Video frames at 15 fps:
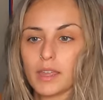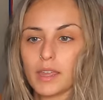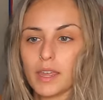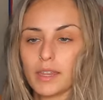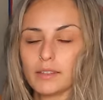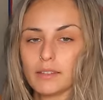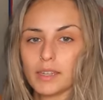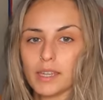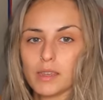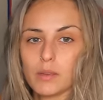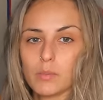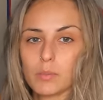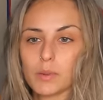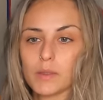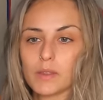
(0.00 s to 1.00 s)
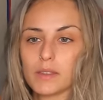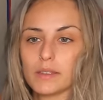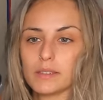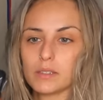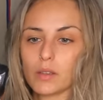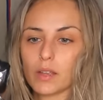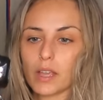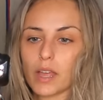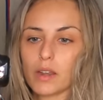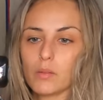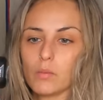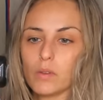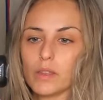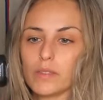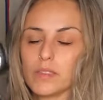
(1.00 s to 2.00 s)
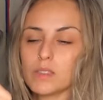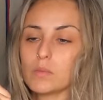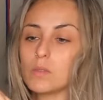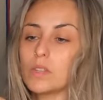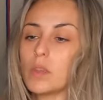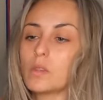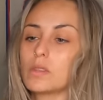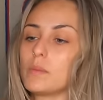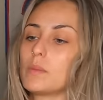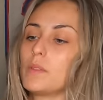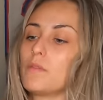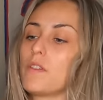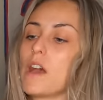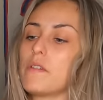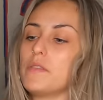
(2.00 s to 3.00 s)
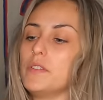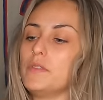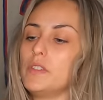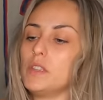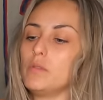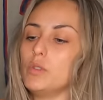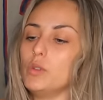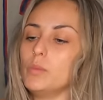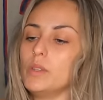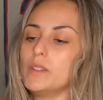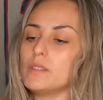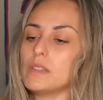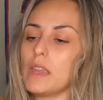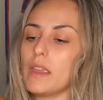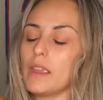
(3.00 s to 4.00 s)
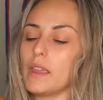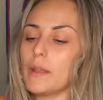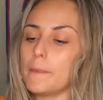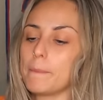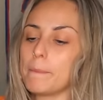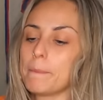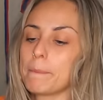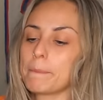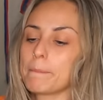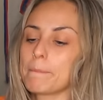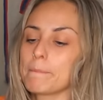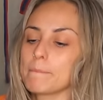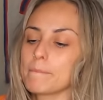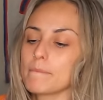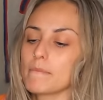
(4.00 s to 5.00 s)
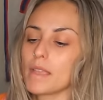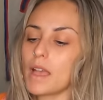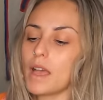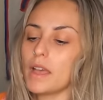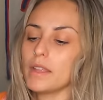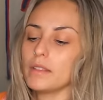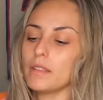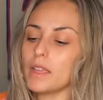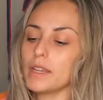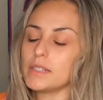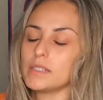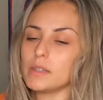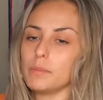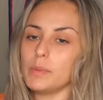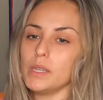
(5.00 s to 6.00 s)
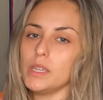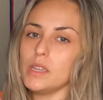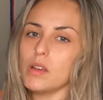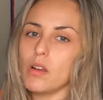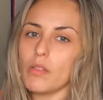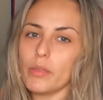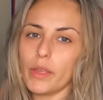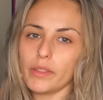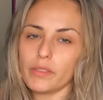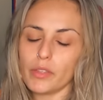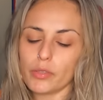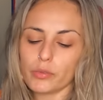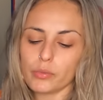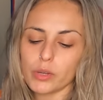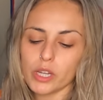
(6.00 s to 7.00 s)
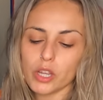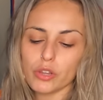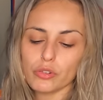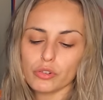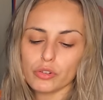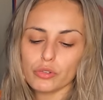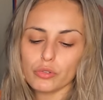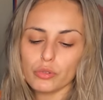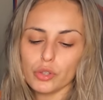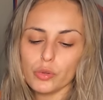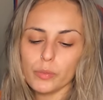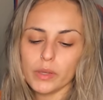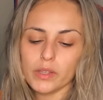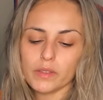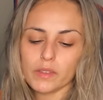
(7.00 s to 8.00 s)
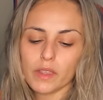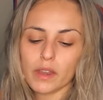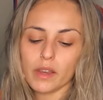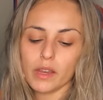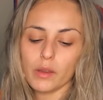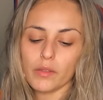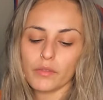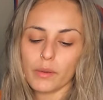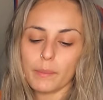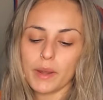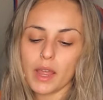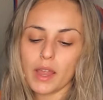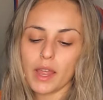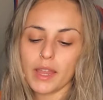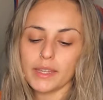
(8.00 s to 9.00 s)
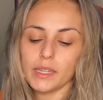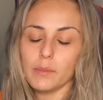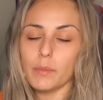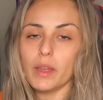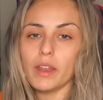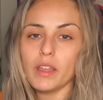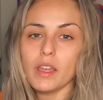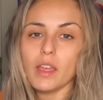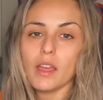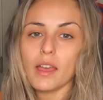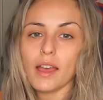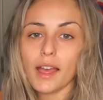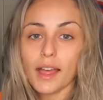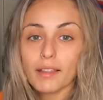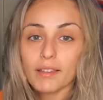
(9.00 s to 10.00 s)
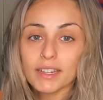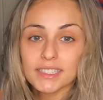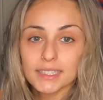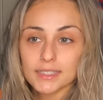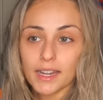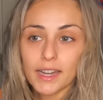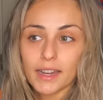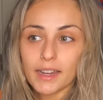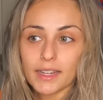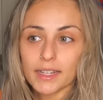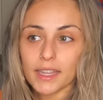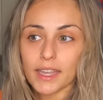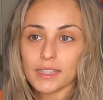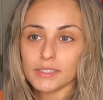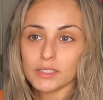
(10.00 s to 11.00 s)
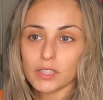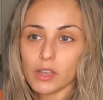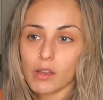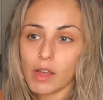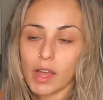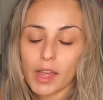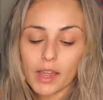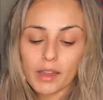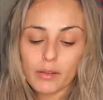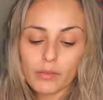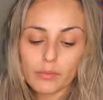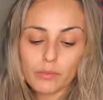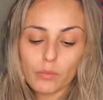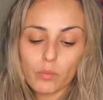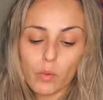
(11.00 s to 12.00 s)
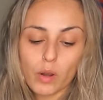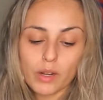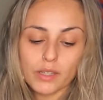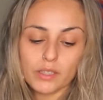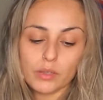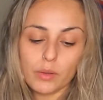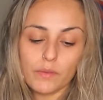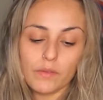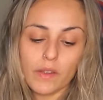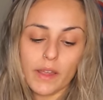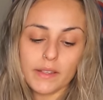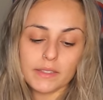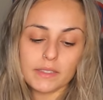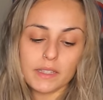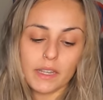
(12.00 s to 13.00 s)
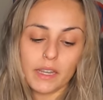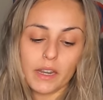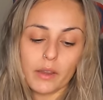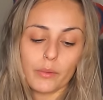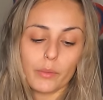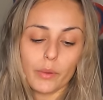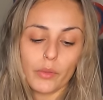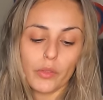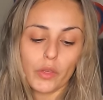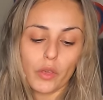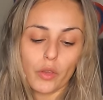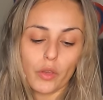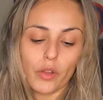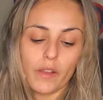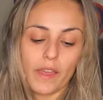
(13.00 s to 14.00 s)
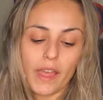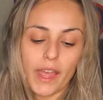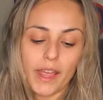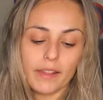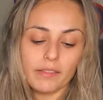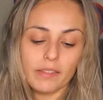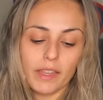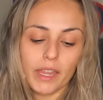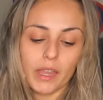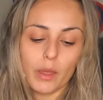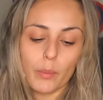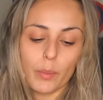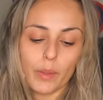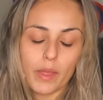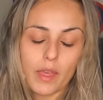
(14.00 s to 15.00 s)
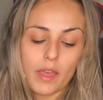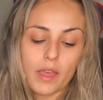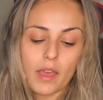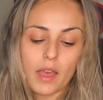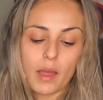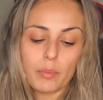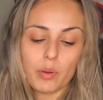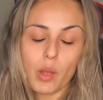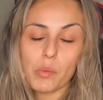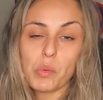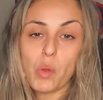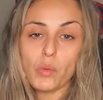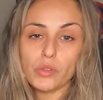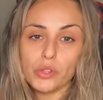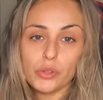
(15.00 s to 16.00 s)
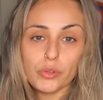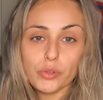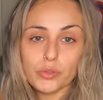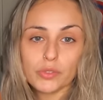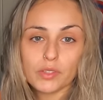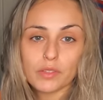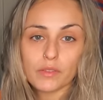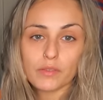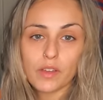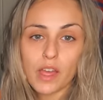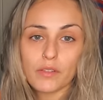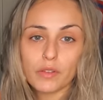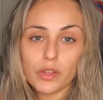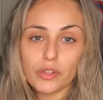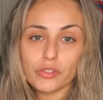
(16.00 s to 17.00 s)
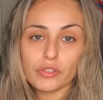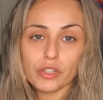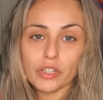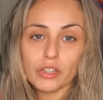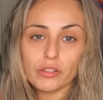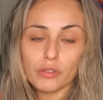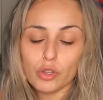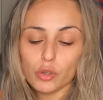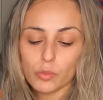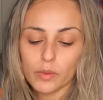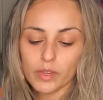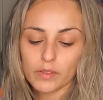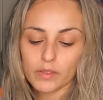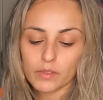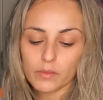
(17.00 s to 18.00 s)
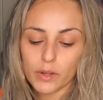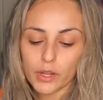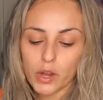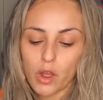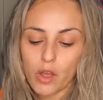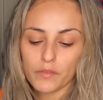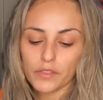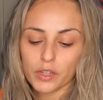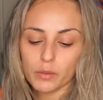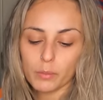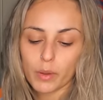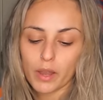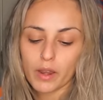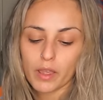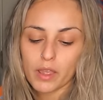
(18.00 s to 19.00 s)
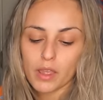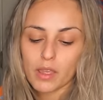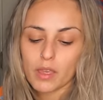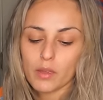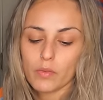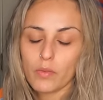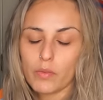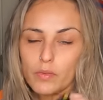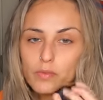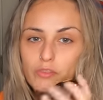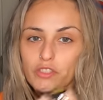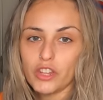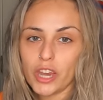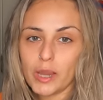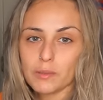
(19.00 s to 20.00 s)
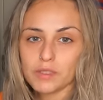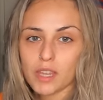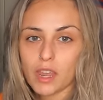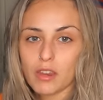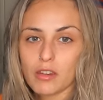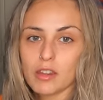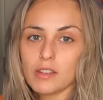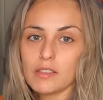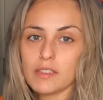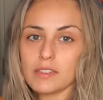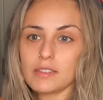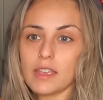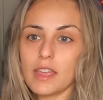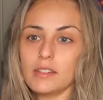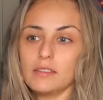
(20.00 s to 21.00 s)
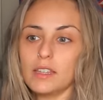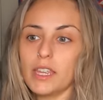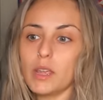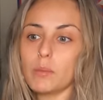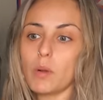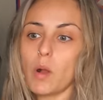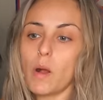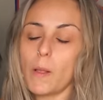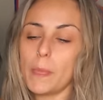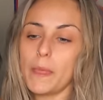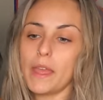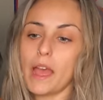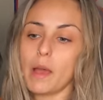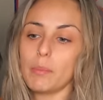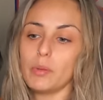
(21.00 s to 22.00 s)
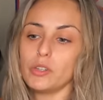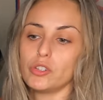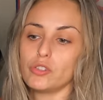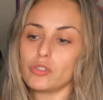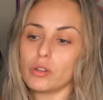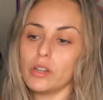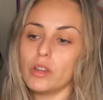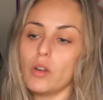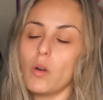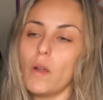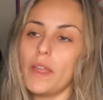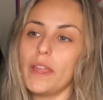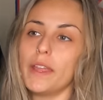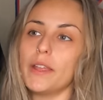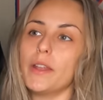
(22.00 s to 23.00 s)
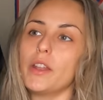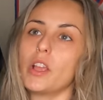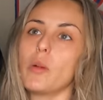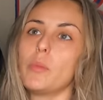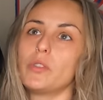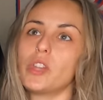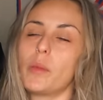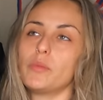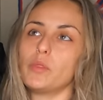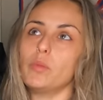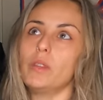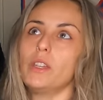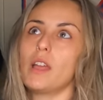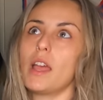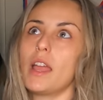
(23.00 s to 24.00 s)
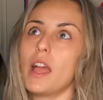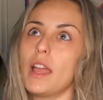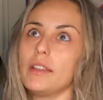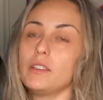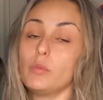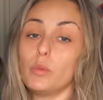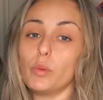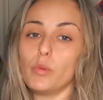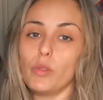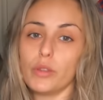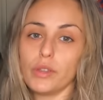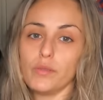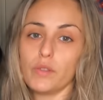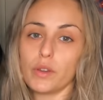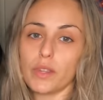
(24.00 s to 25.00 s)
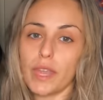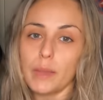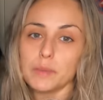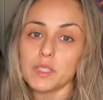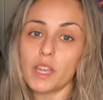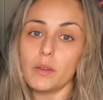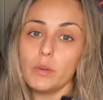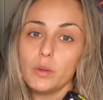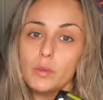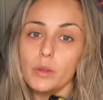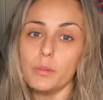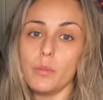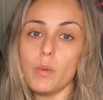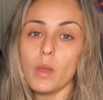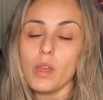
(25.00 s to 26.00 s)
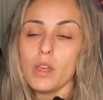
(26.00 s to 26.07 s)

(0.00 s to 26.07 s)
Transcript: headlamp. So I kind of went, this one goes up to 550 lumens and I like to be on like the 300 lumen setting if I'm not hiking, but I like to night hike. And so I wanted to invest in a really good headlamp. I probably won't use the 500 lumens very often, but James carried this headlamp on the Appalachian Trail and a couple times when we night hiked and we were looking for a campsite, we would